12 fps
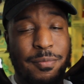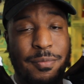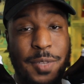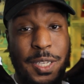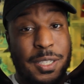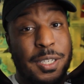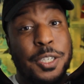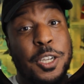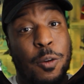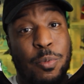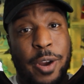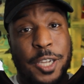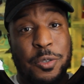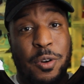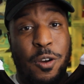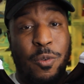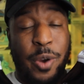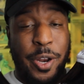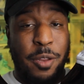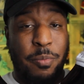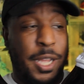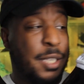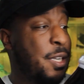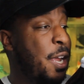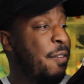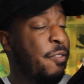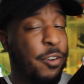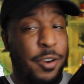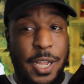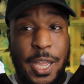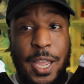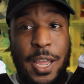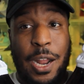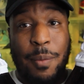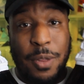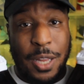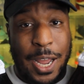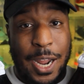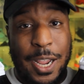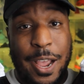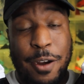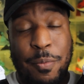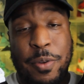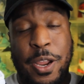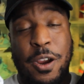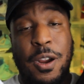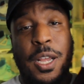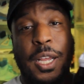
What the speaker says: this is a dope retro, one of the best ever, and I'm glad I got a pair.